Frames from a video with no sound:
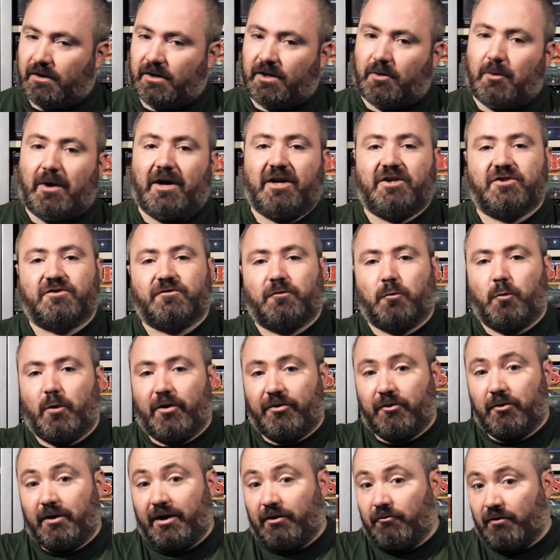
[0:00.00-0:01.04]
Now, as for
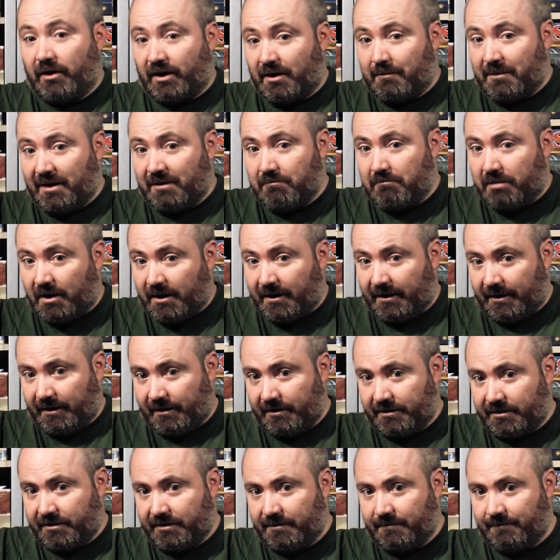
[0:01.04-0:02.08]
whether I'd recommend buying
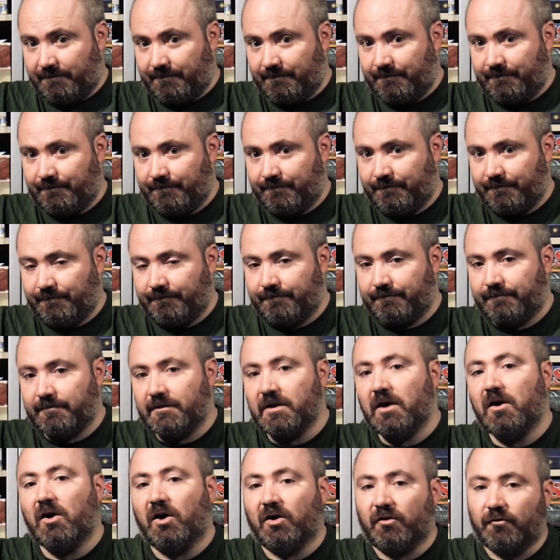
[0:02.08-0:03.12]
it,
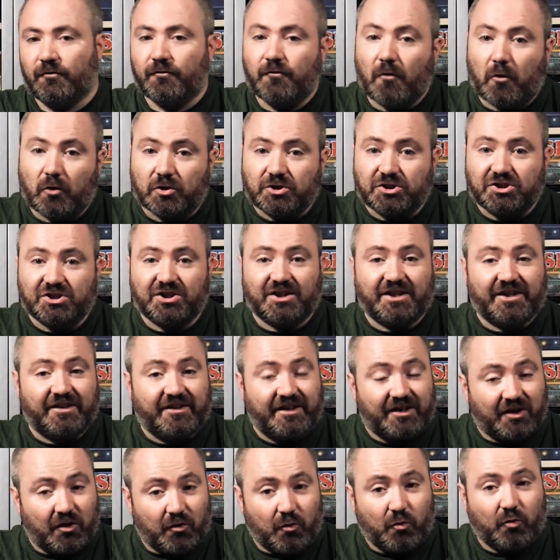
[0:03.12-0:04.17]
unfortunately
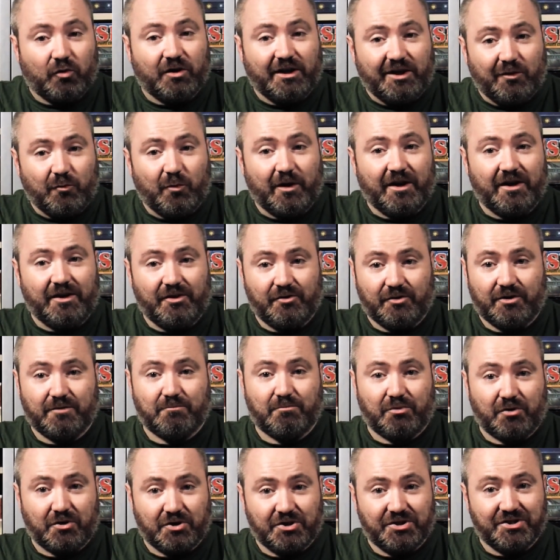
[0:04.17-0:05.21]
the only way you can
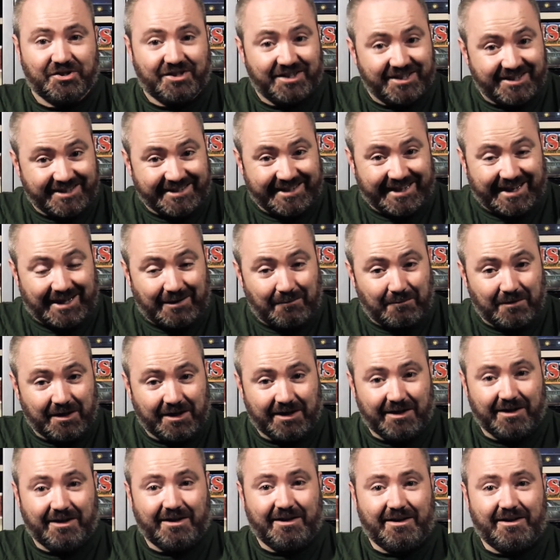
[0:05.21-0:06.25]
purchase this game
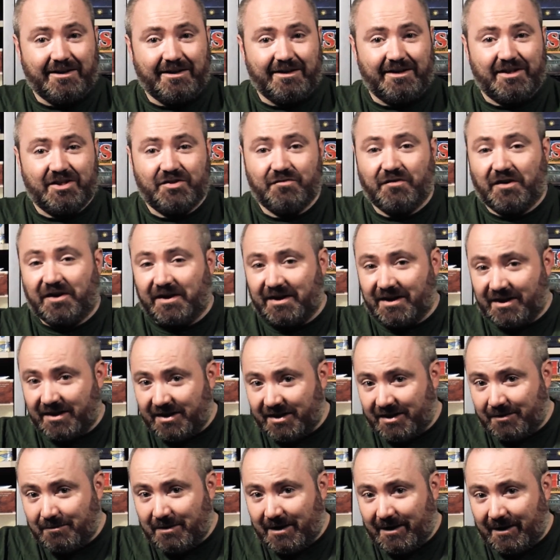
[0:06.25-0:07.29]
is via
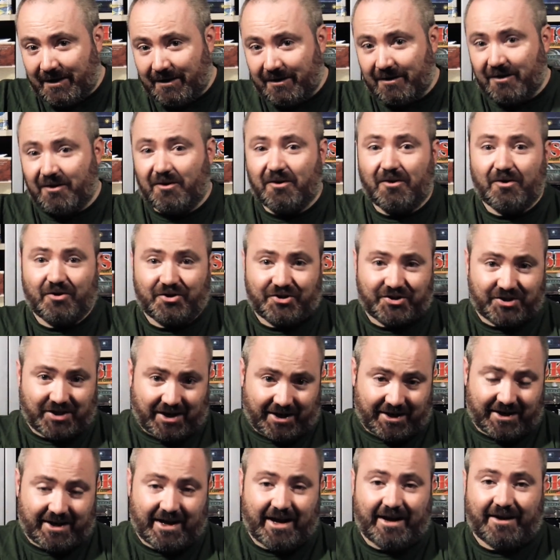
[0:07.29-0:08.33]
eBay or
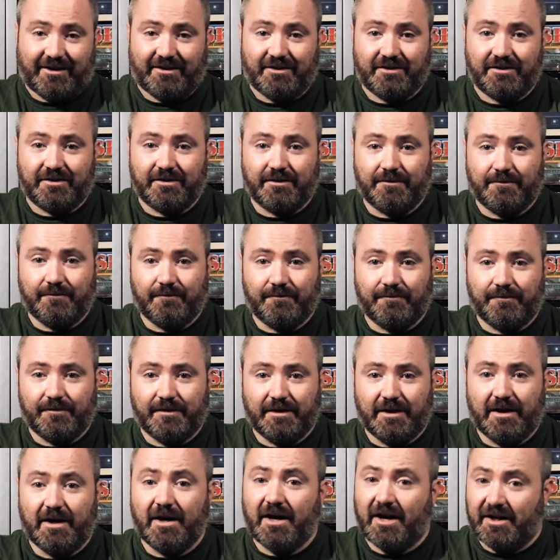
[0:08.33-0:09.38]
secondhand,
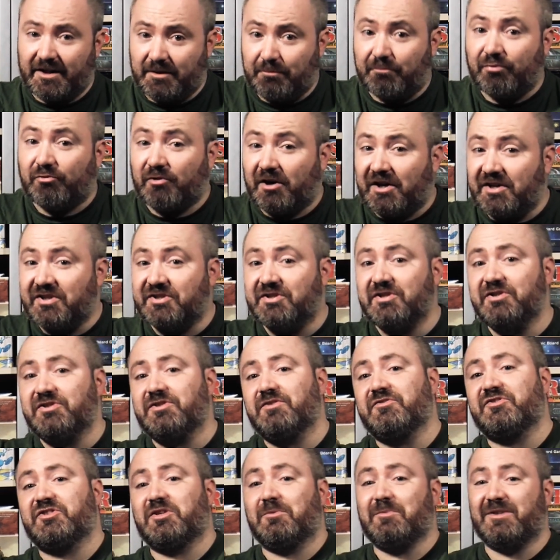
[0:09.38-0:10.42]
and the prices
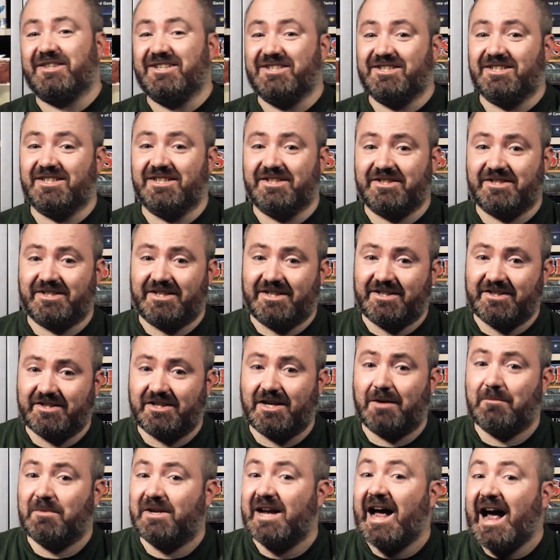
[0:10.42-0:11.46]
of some of these listings
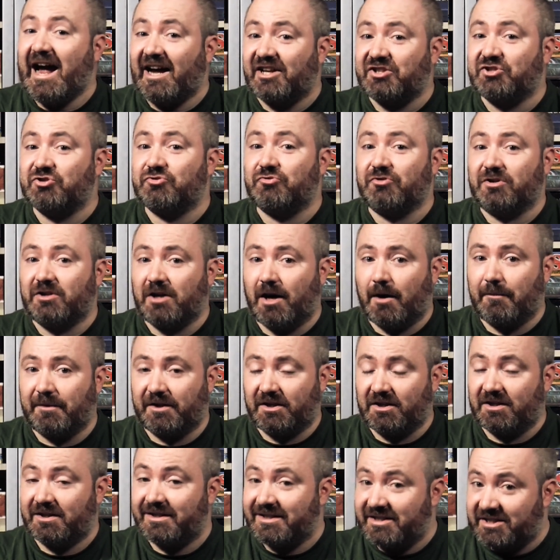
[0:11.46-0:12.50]
can be
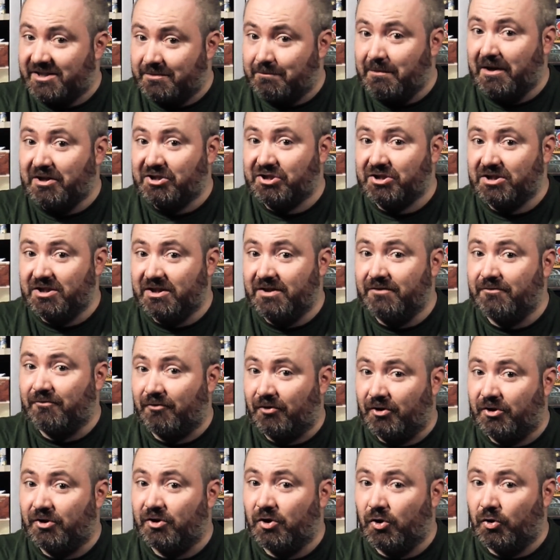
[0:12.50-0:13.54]
astronomical, especially
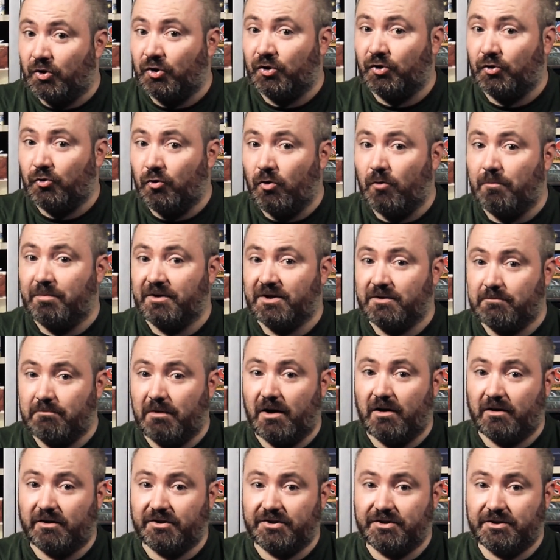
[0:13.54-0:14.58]
for an unopened
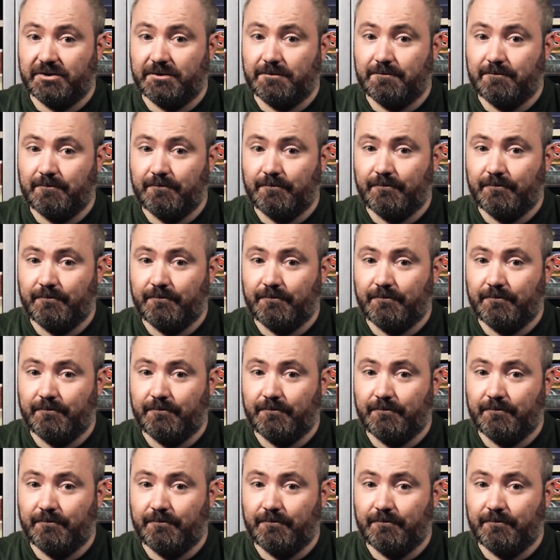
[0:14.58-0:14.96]
box.